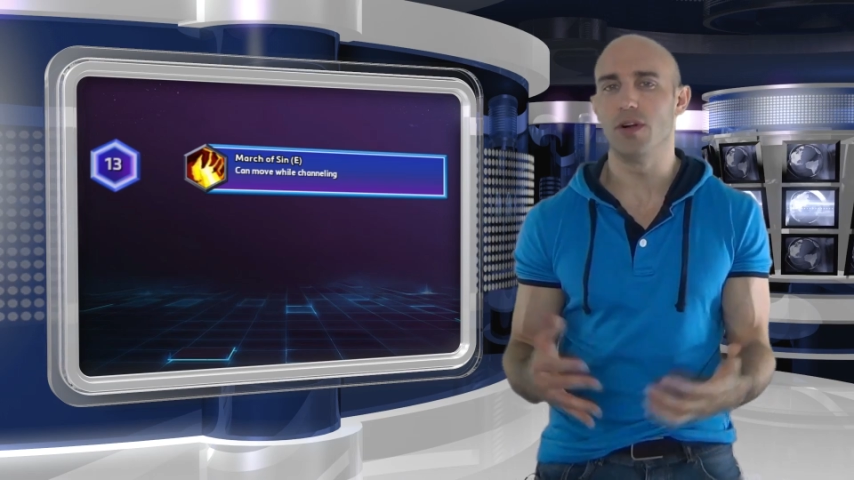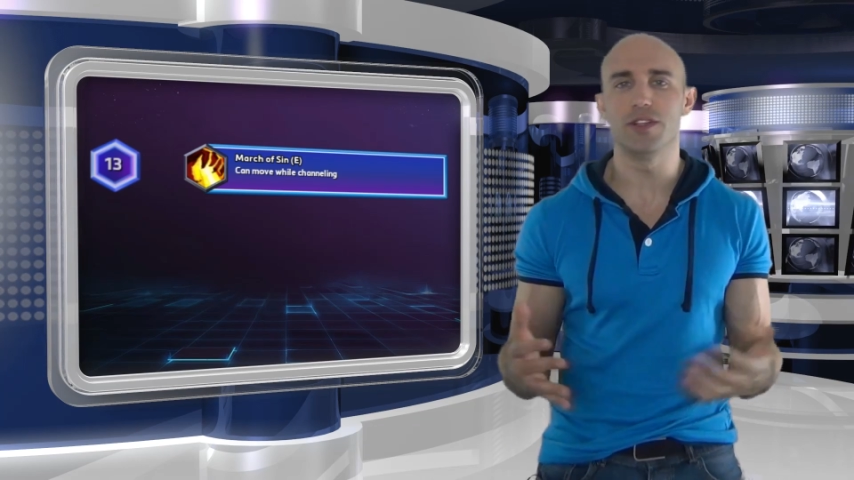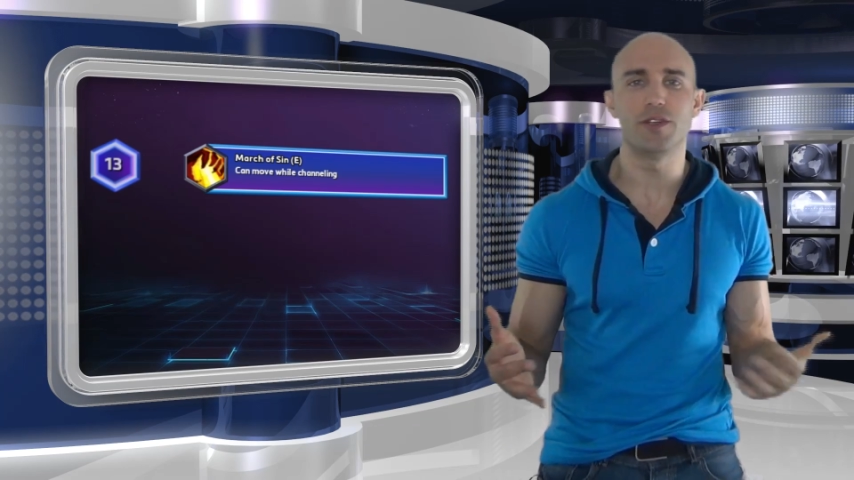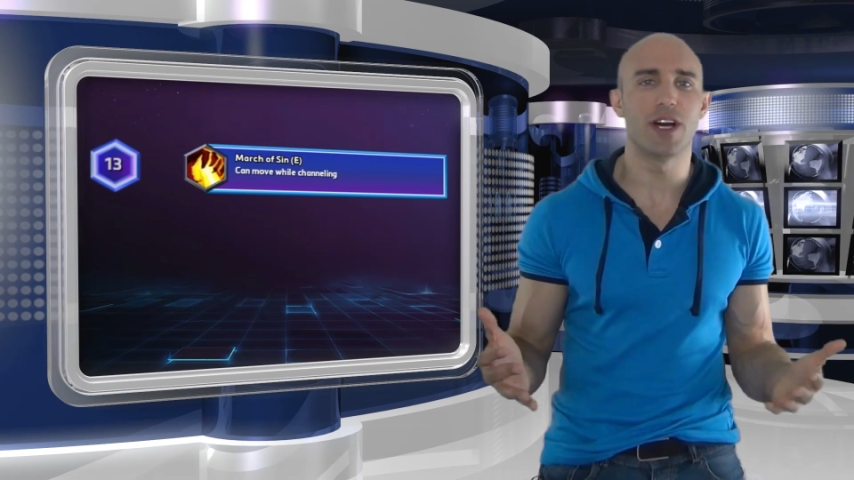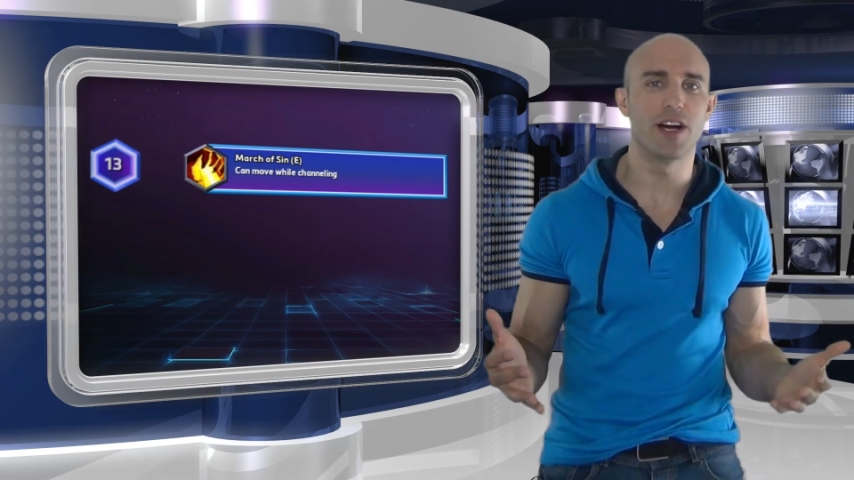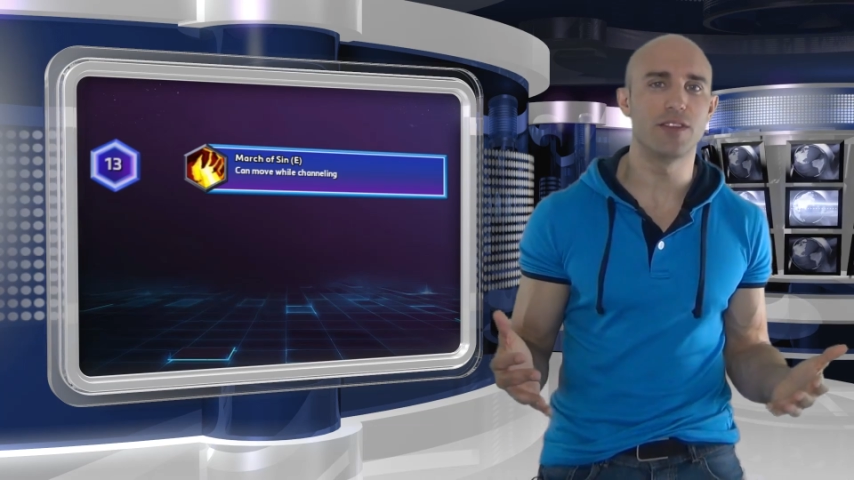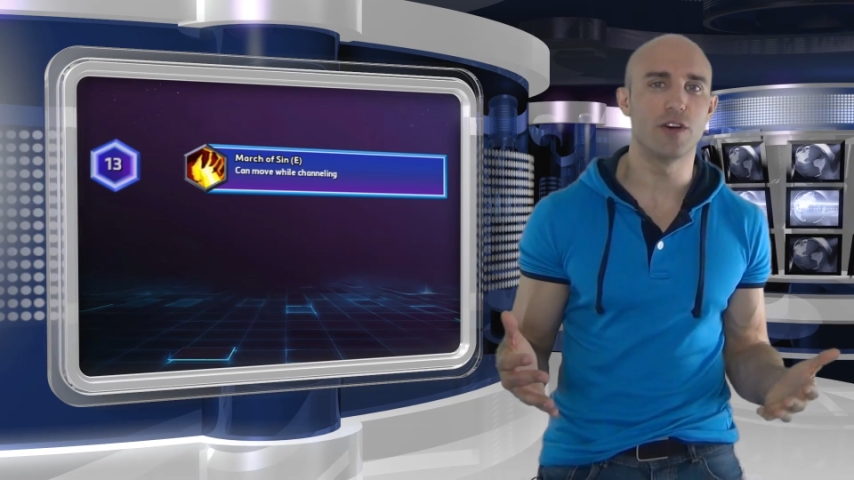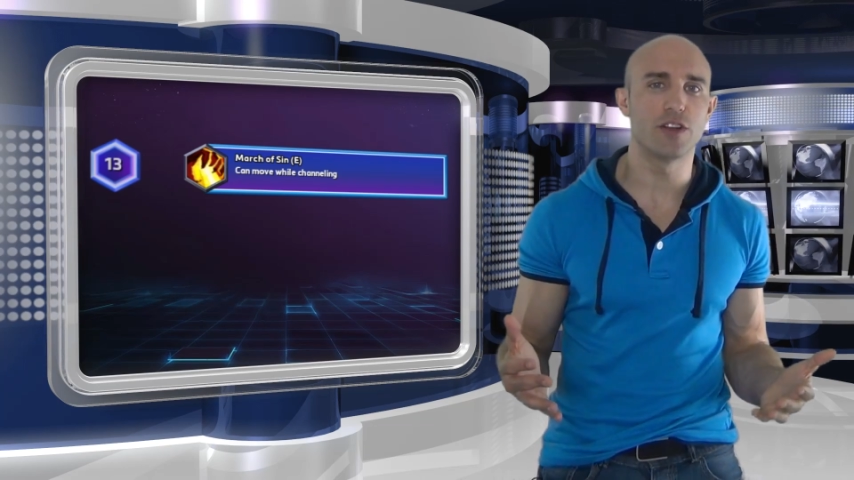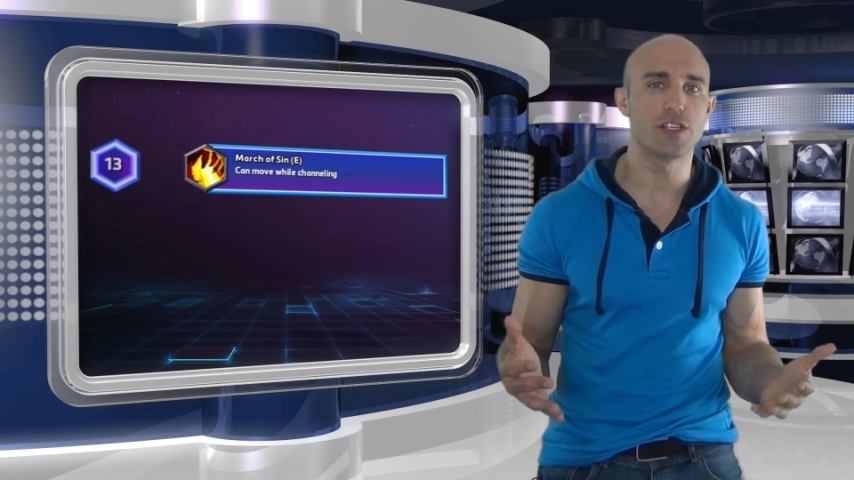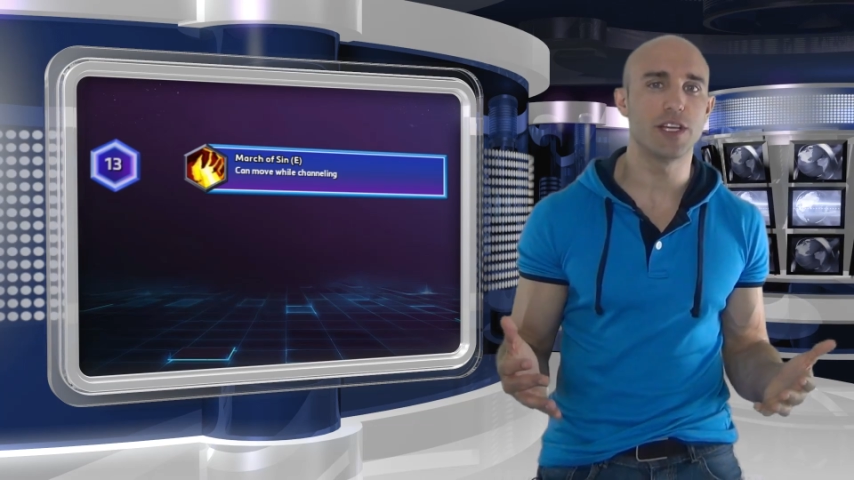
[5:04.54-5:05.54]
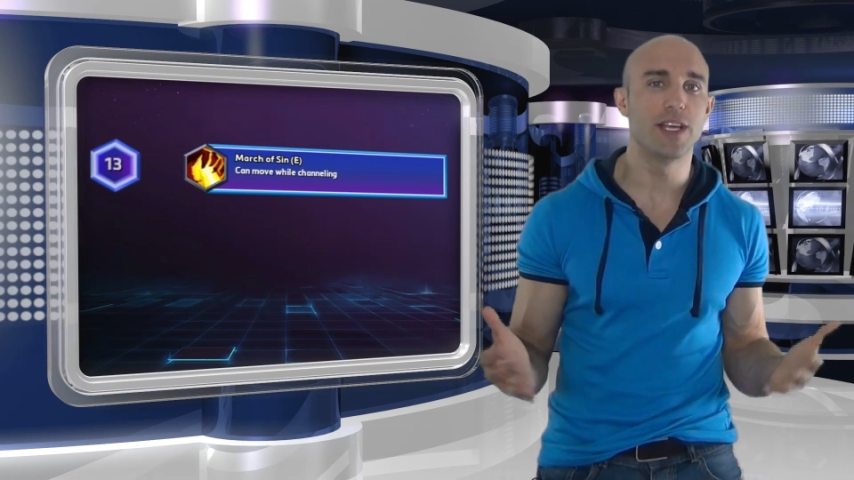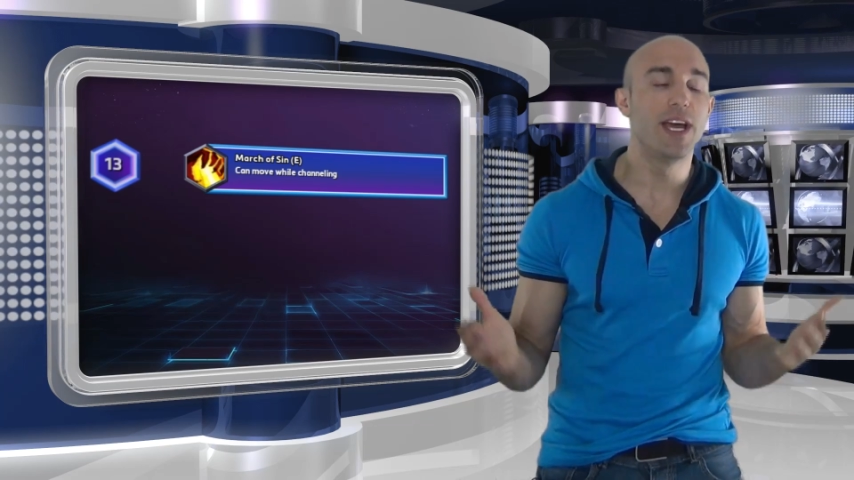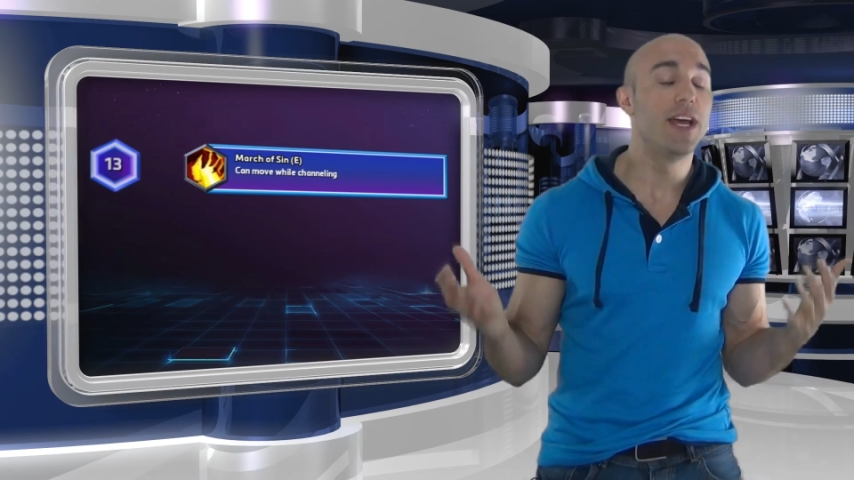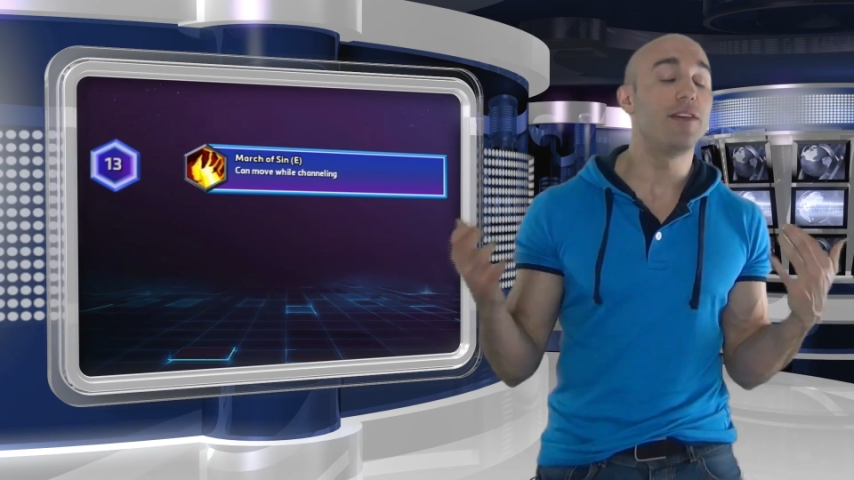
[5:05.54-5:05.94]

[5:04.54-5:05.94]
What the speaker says: Bolt, you can't dodge it,